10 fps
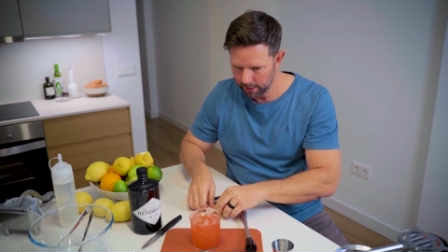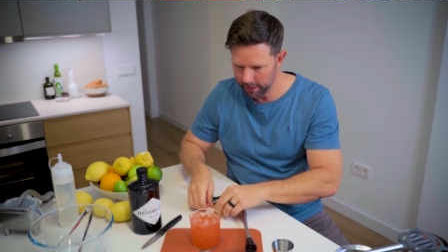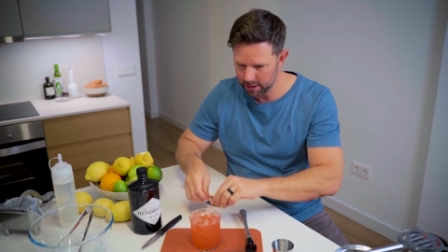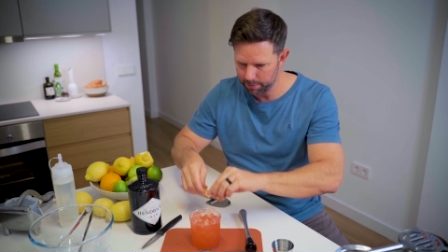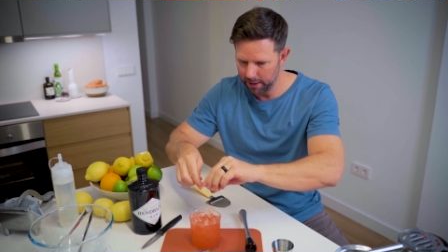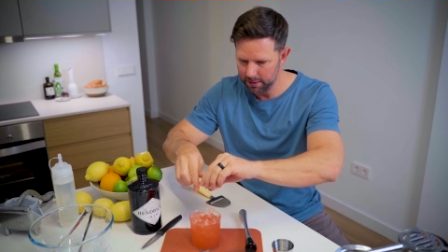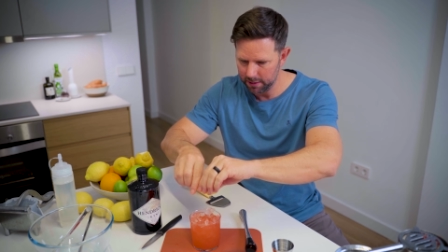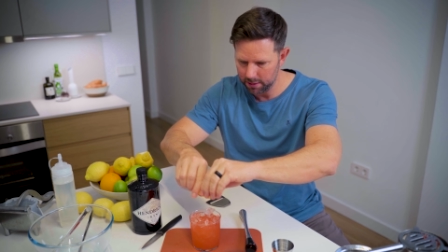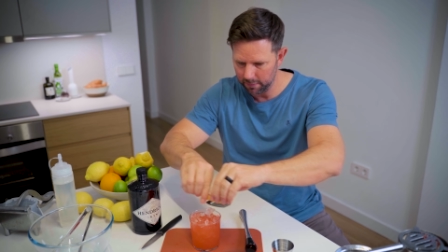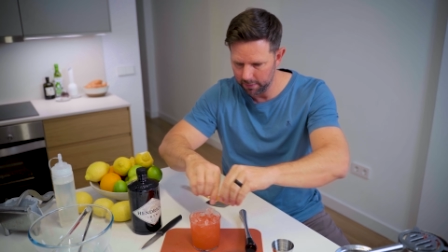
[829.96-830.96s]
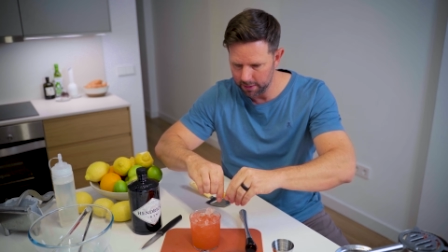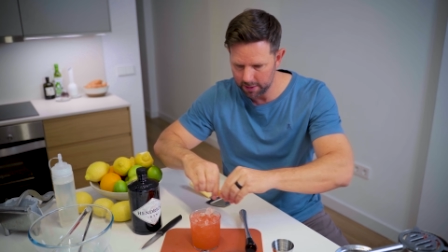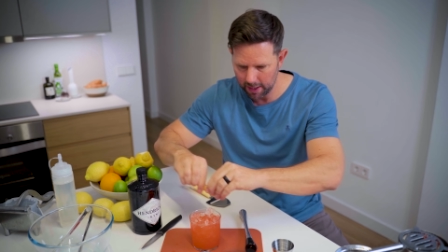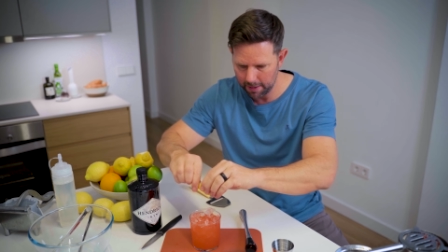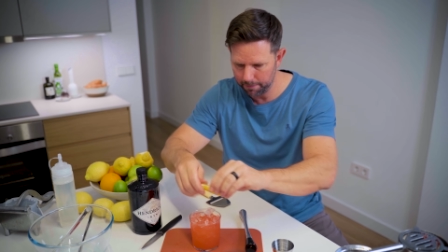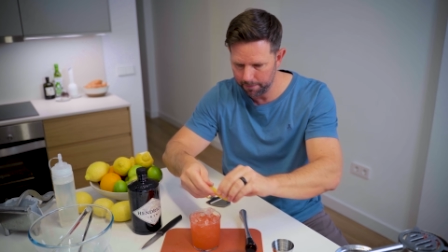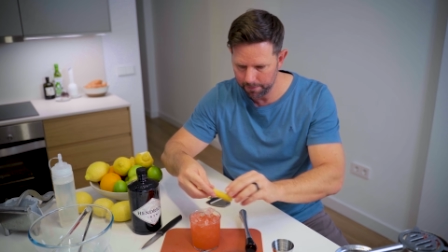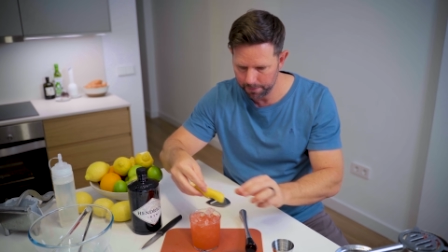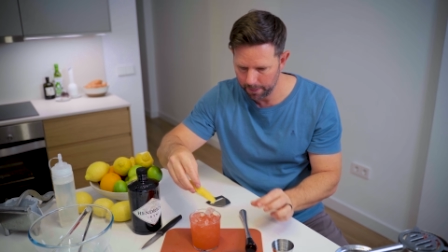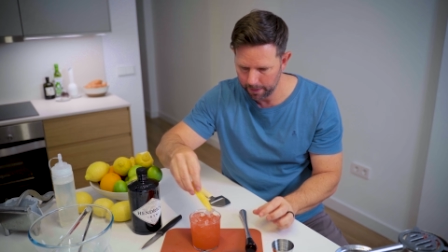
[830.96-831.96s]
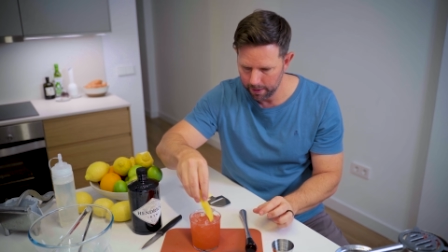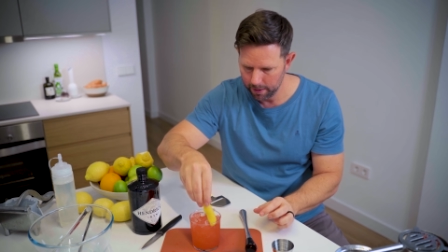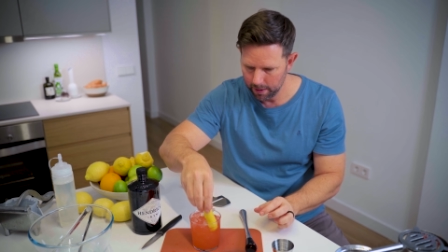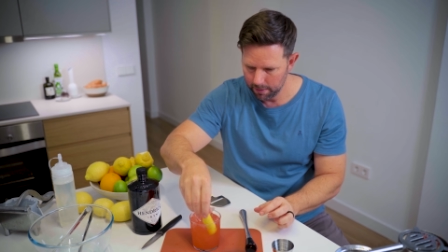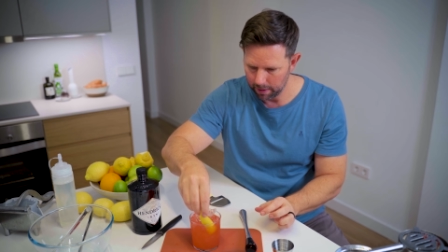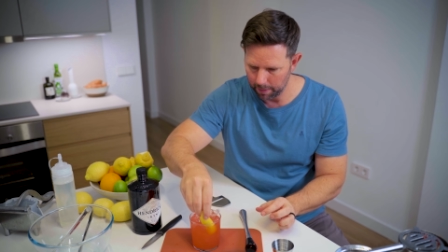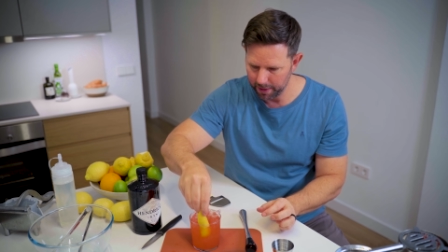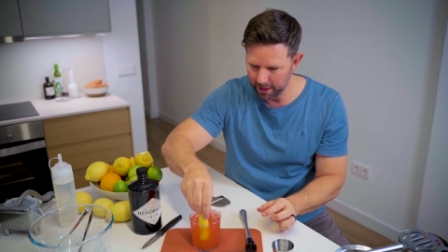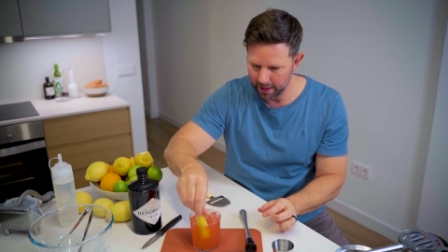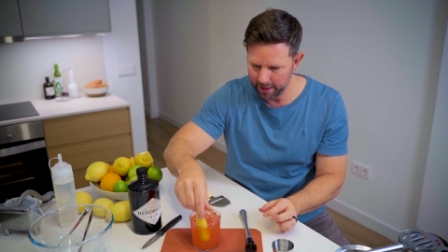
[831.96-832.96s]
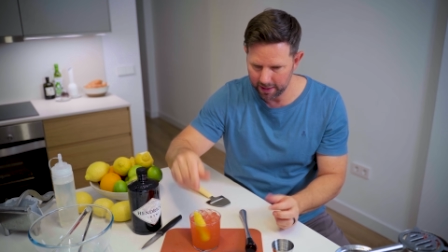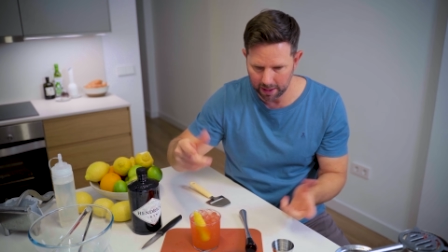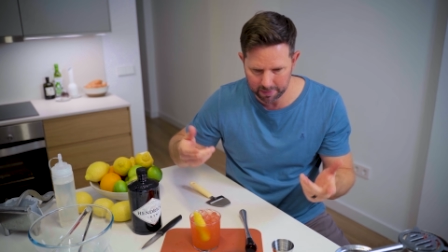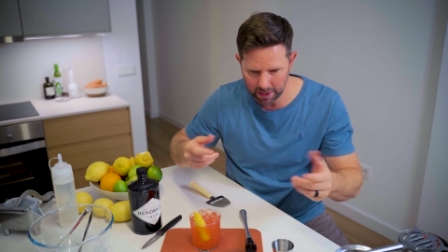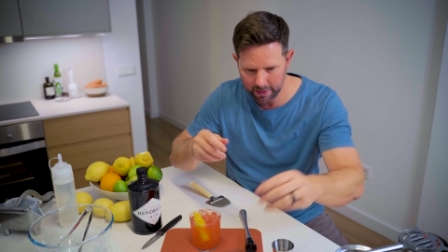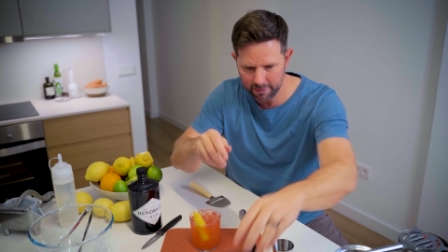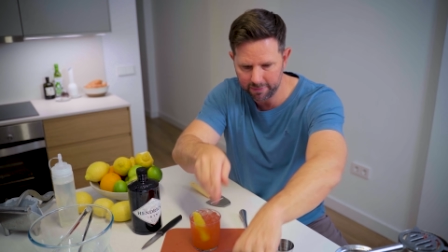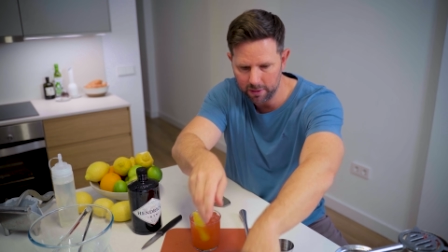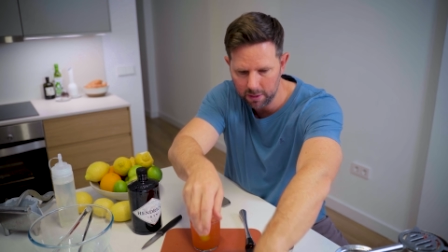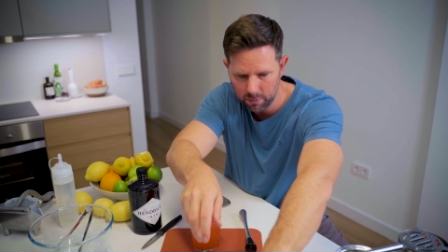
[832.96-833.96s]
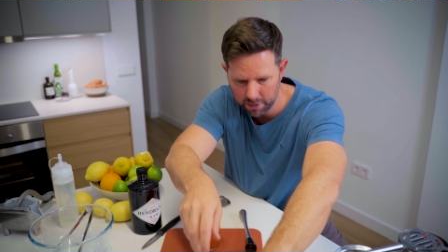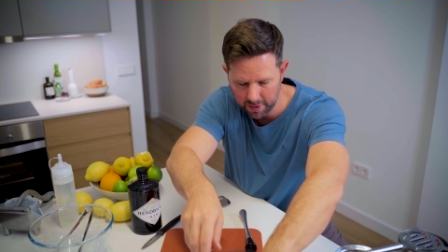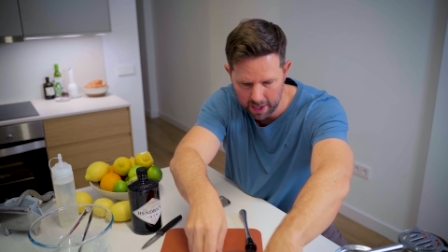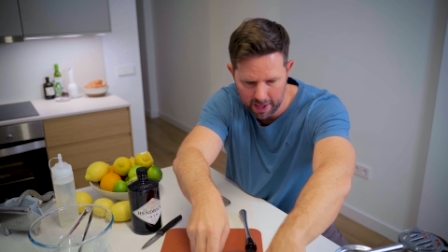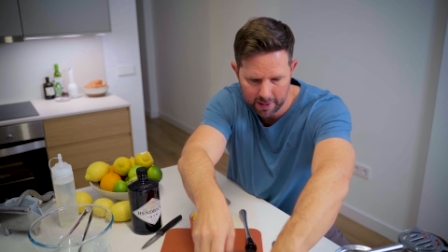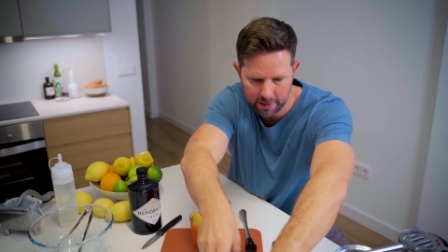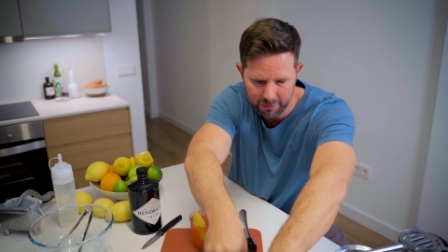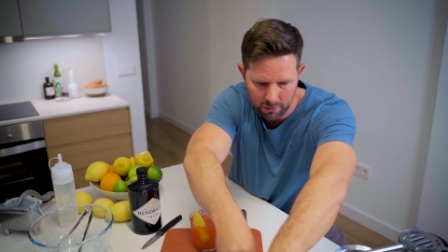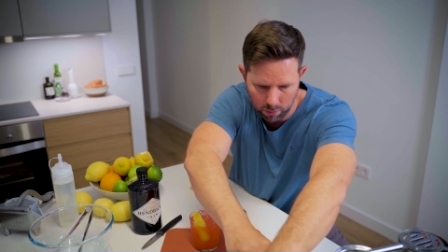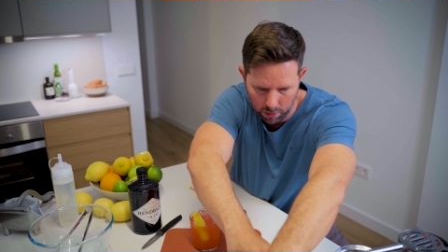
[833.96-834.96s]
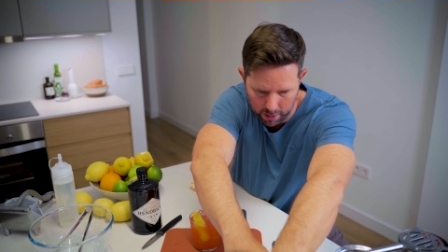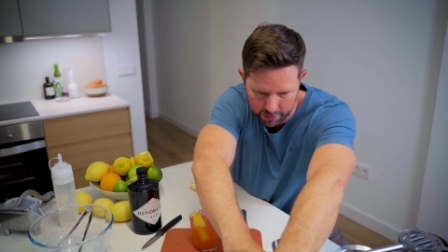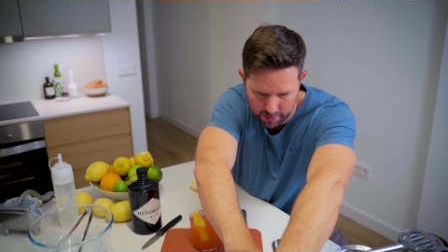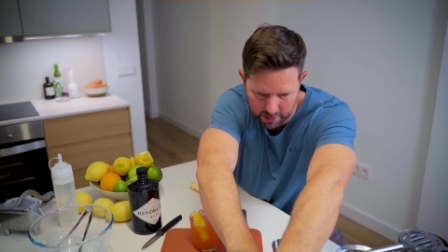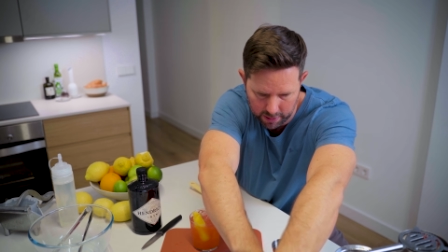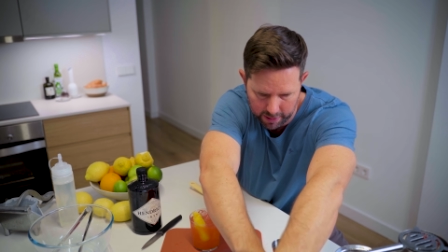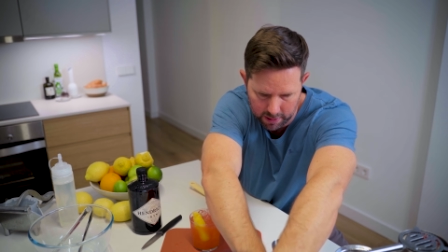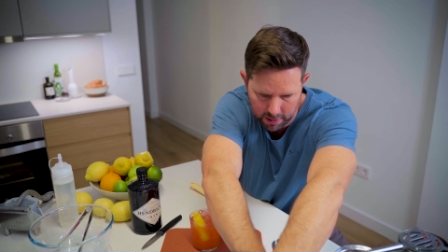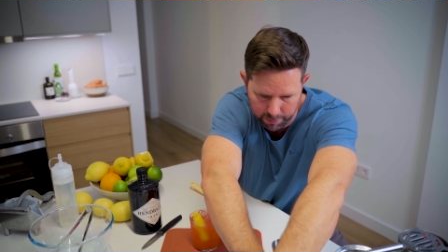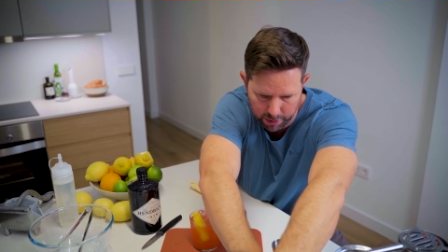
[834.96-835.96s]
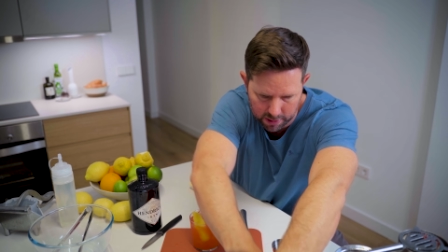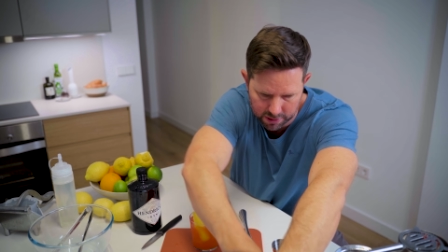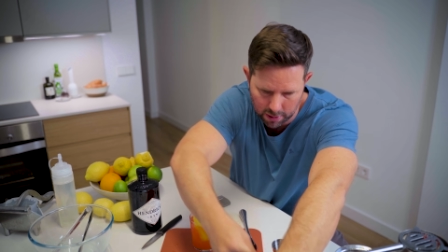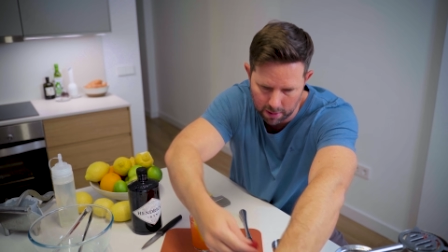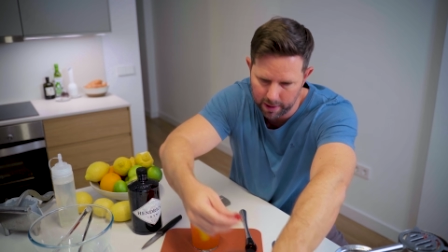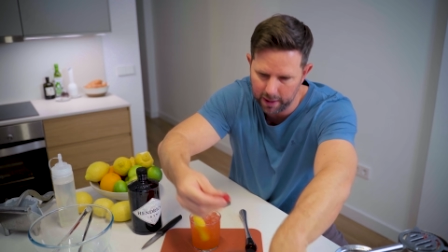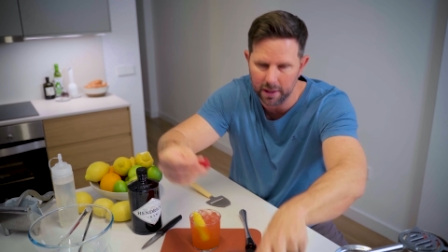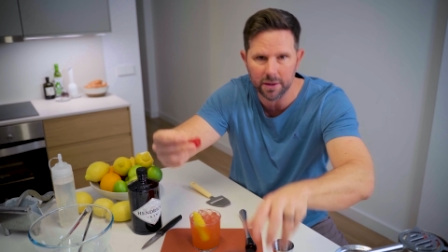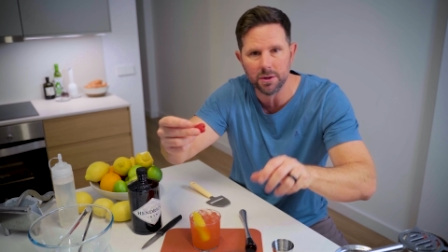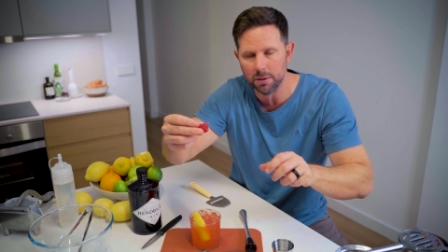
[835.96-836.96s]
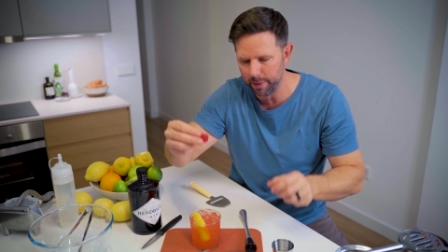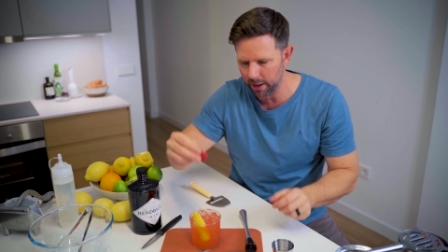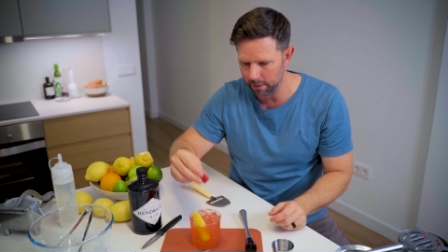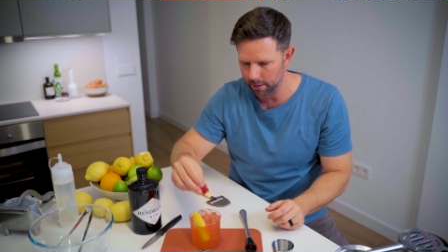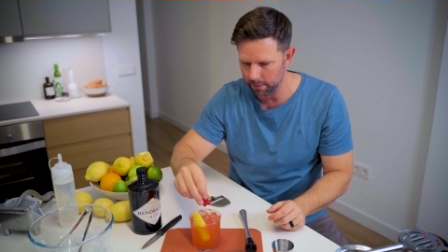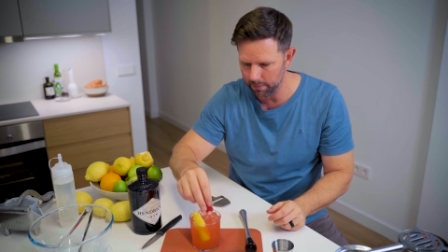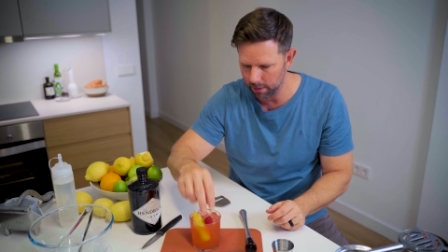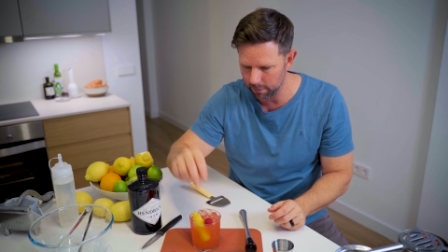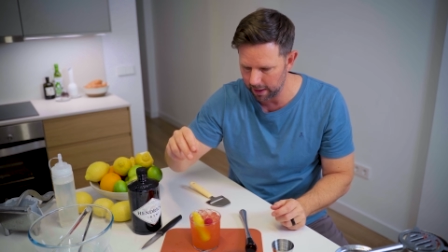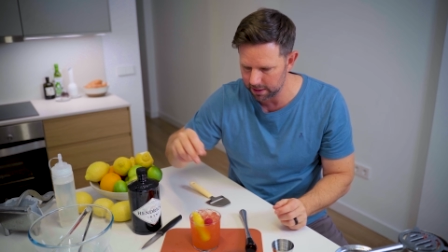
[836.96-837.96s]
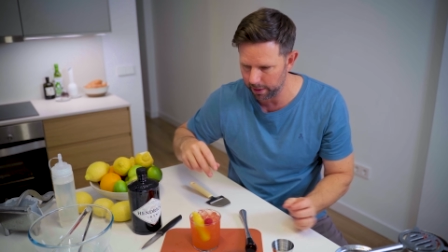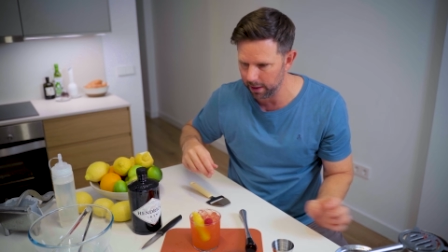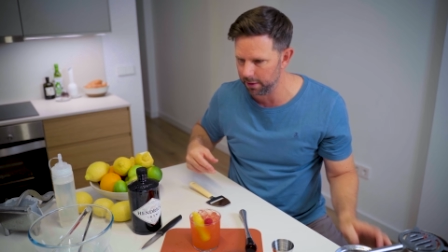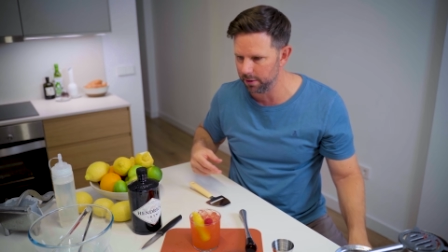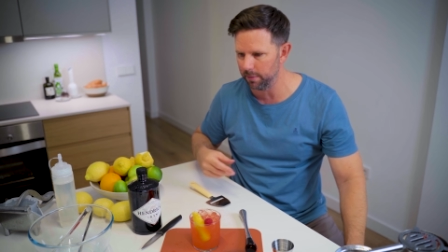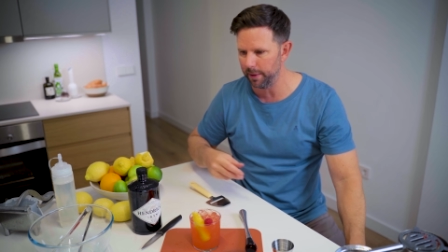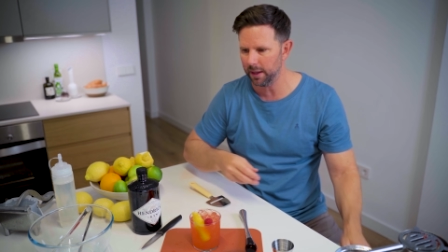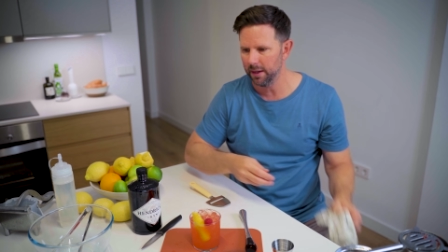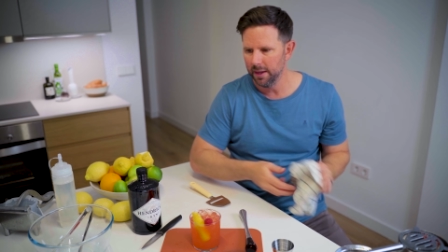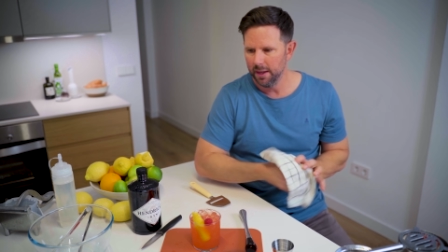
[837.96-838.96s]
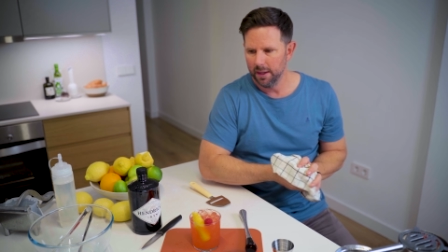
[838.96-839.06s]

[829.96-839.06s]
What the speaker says: Express this over the top. Pop that guy in. I'm kind of good with that. If you want, you could put a strawberry on a toothpick or a raspberry on a toothpick.